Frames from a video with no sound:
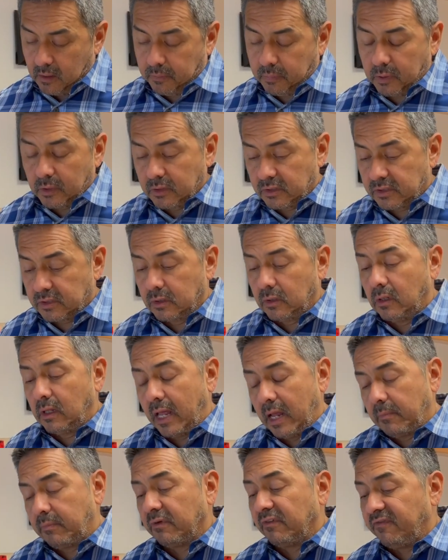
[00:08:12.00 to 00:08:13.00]
personal
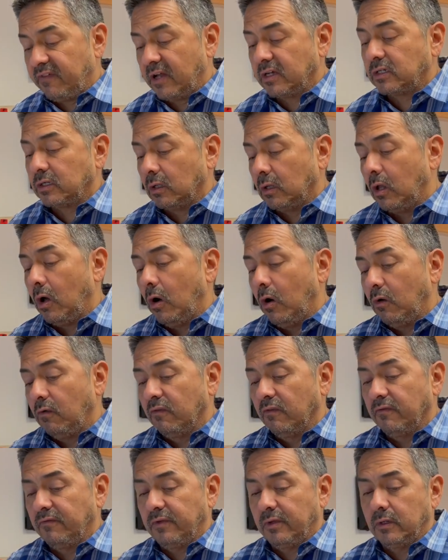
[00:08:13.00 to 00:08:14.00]
and professional
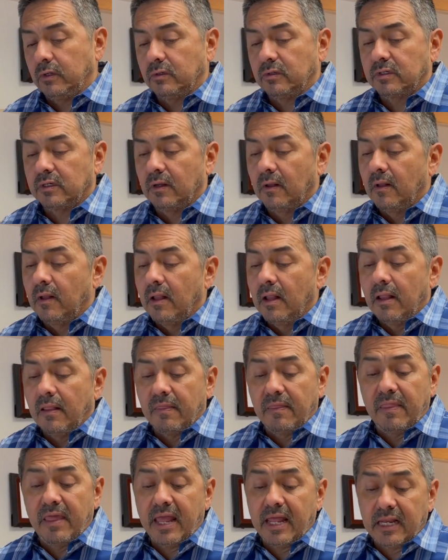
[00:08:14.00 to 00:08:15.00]
overviews.
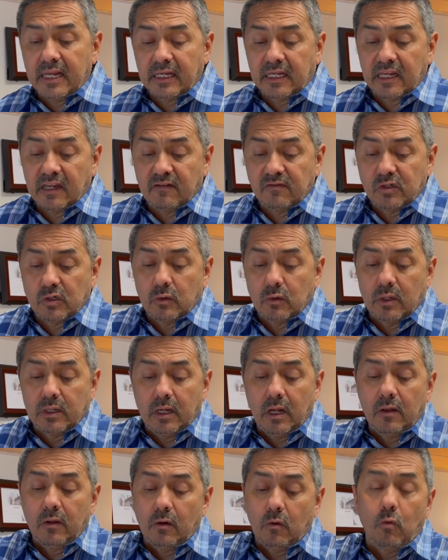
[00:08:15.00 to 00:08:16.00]
Then it gives you
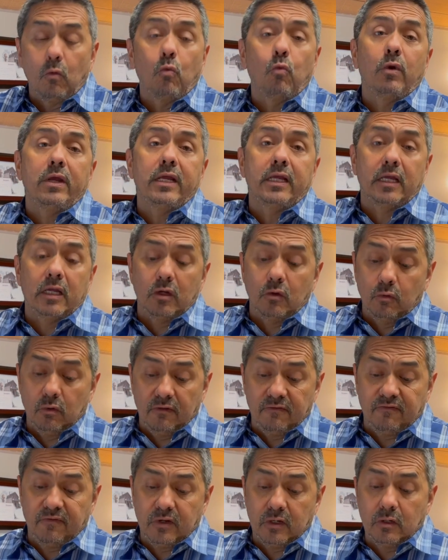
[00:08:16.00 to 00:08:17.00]
another week in
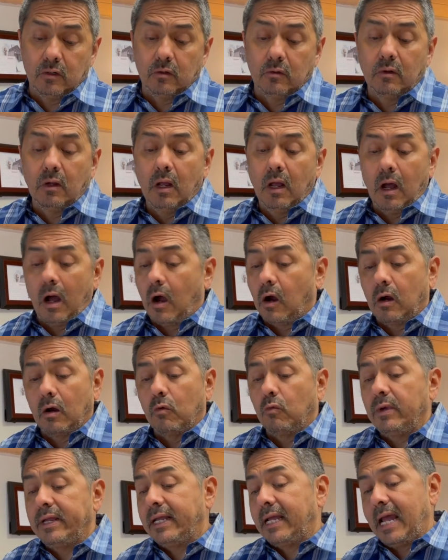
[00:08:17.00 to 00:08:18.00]
review, or a
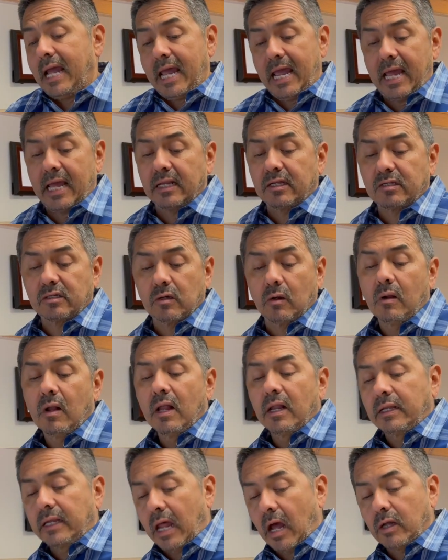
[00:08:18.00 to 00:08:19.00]
week ahead. So
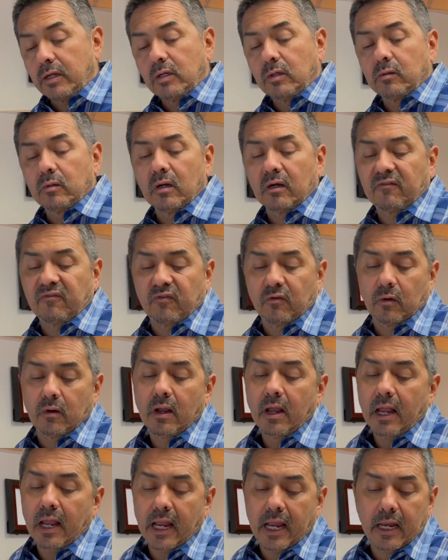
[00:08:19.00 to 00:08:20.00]
now you look for,
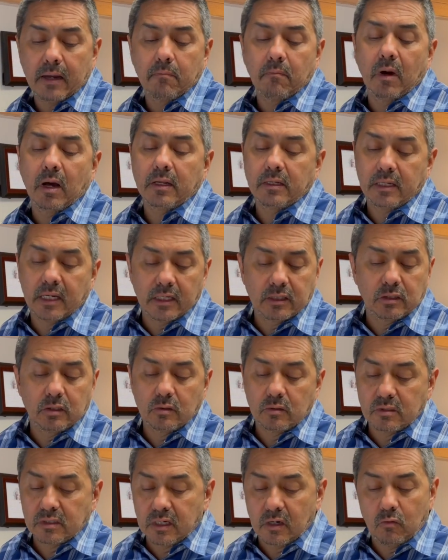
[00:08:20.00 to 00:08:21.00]
hey, Monday,
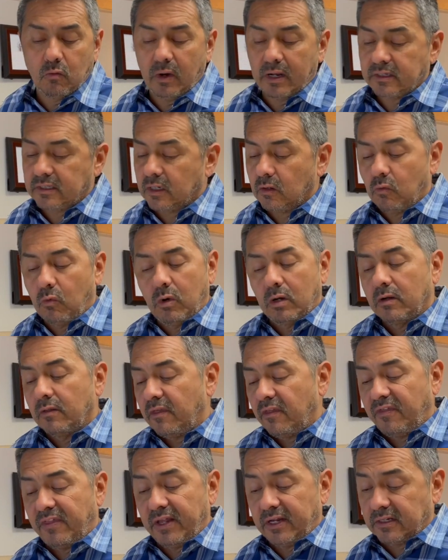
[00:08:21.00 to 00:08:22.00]
Tuesday, Wednesday, what are the
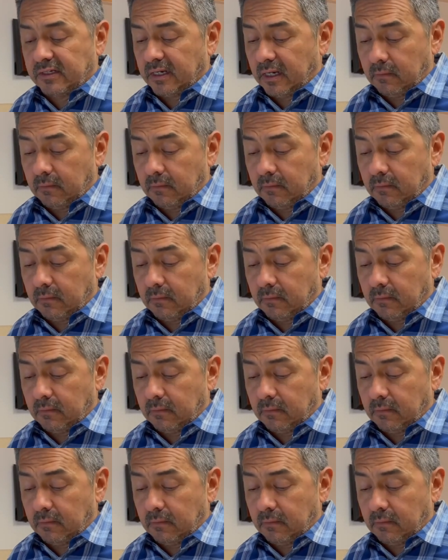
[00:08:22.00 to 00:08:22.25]
things